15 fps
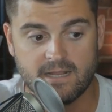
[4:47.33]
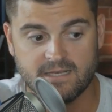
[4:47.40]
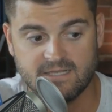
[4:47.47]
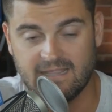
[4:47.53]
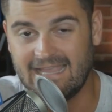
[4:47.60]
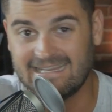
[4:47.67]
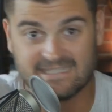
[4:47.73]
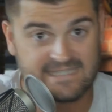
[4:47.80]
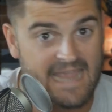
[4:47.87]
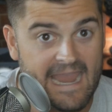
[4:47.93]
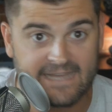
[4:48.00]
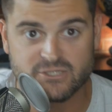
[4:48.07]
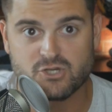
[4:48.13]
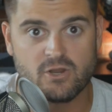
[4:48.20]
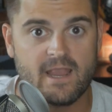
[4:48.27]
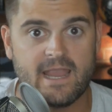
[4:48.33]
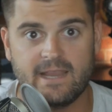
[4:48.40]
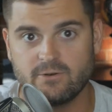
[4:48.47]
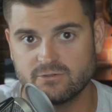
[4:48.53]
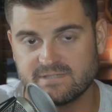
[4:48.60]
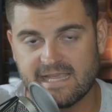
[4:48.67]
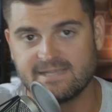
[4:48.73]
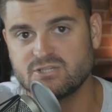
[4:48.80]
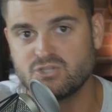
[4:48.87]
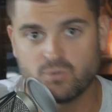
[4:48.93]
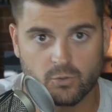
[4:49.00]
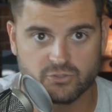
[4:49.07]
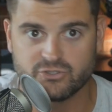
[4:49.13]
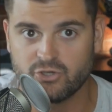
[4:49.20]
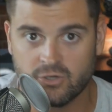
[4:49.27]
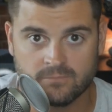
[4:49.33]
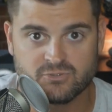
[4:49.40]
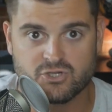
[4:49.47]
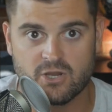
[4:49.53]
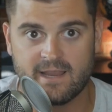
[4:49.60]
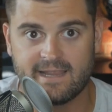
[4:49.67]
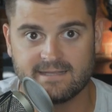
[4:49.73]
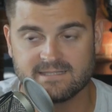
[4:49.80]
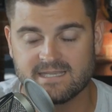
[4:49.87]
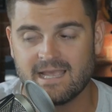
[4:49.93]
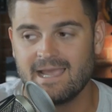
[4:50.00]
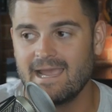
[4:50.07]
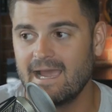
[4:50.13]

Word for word: like day trade or take short term trades,